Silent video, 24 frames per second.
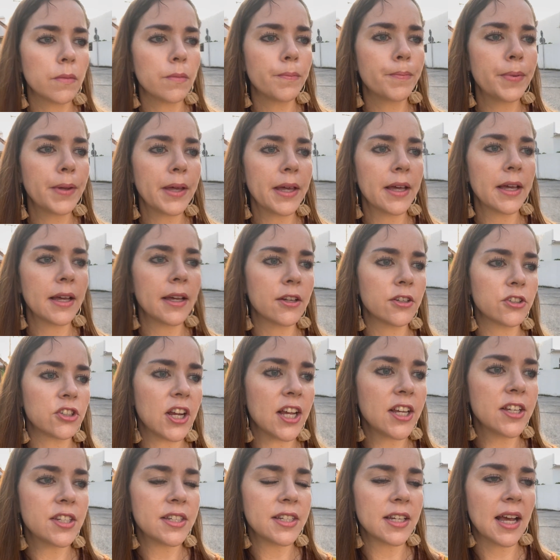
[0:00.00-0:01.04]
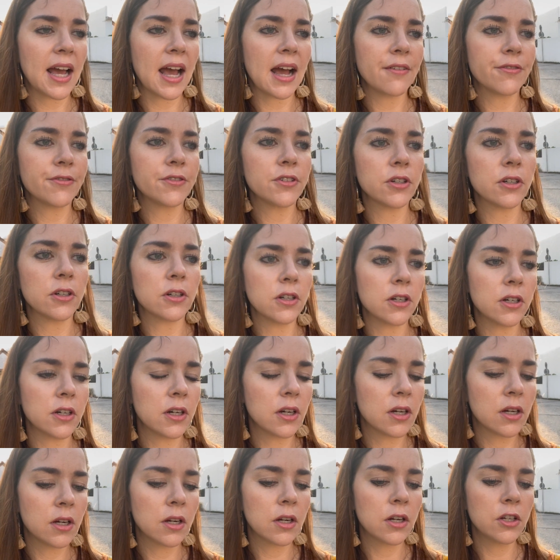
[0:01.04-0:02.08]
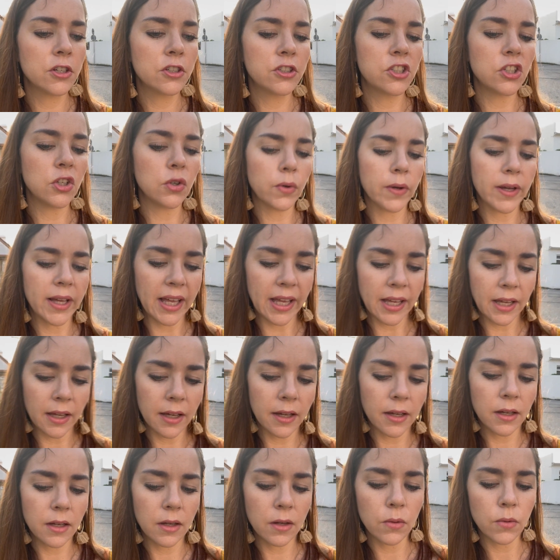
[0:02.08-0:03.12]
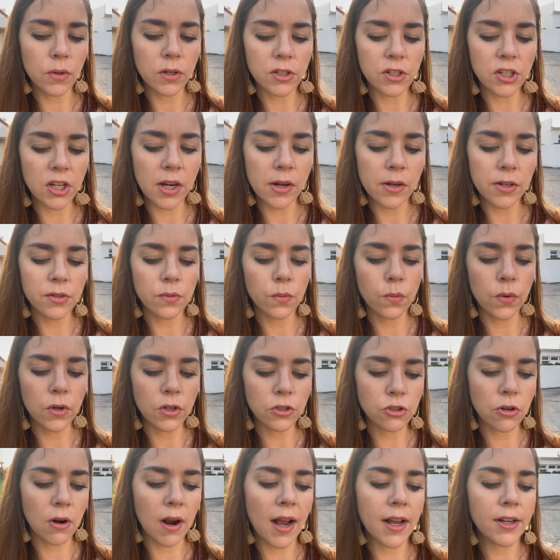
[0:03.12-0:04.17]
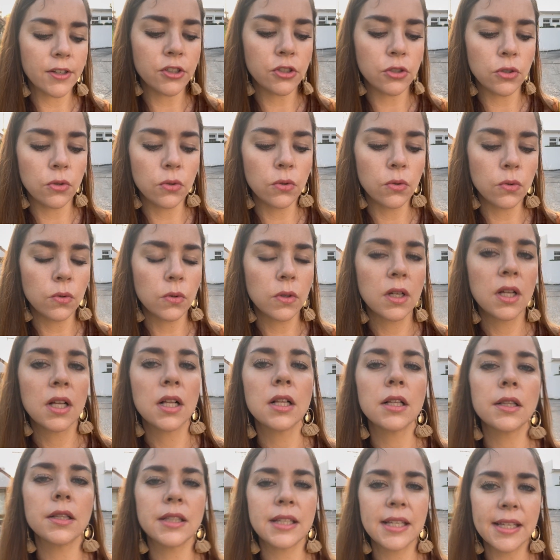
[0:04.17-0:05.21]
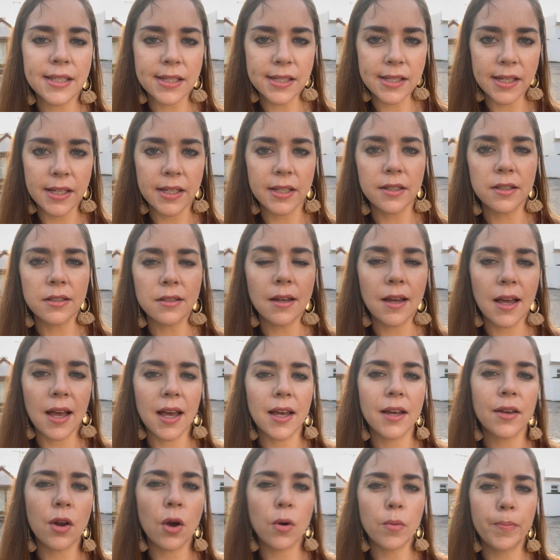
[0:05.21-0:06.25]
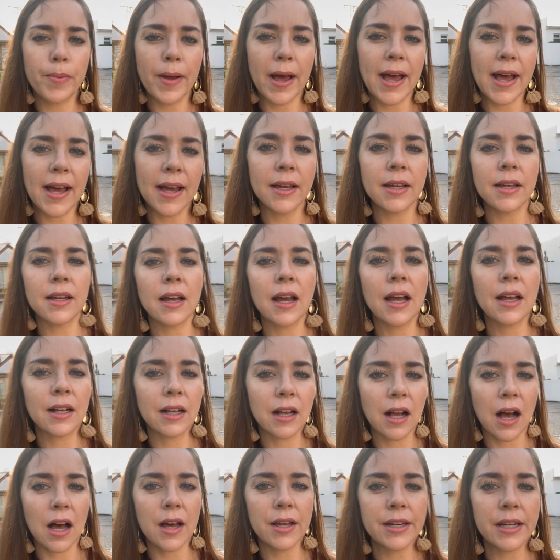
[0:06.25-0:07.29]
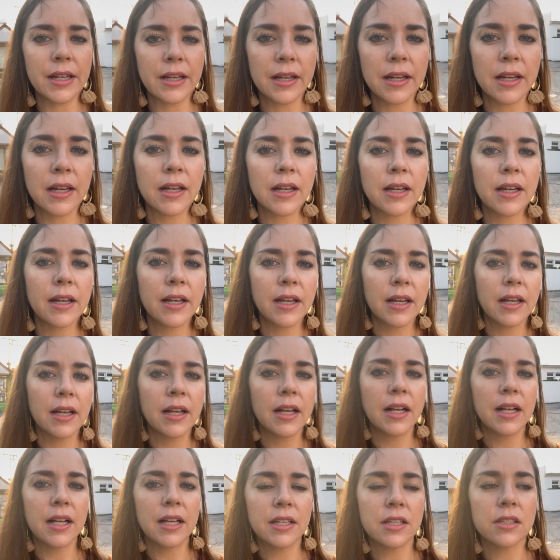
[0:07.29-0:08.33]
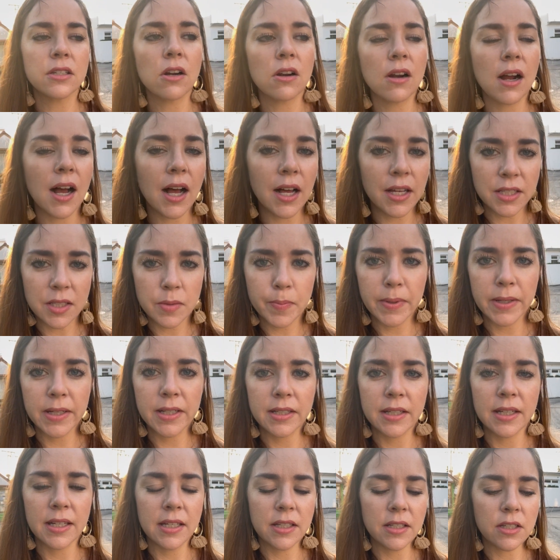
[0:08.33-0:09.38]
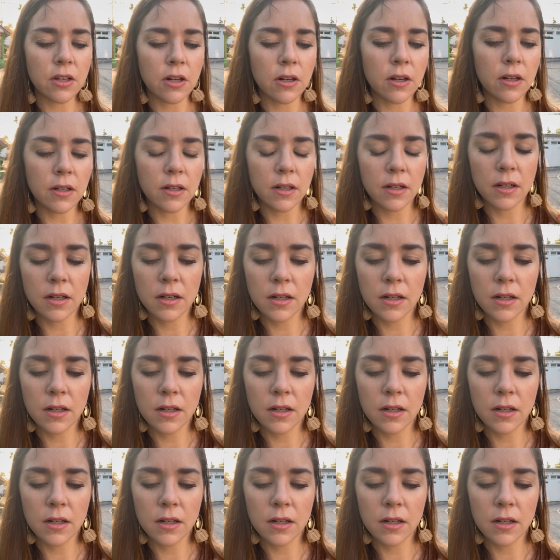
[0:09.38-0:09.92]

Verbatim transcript: being chasing after doing. We're, ch we're trying to listen and obey, and God is our husband. He is our,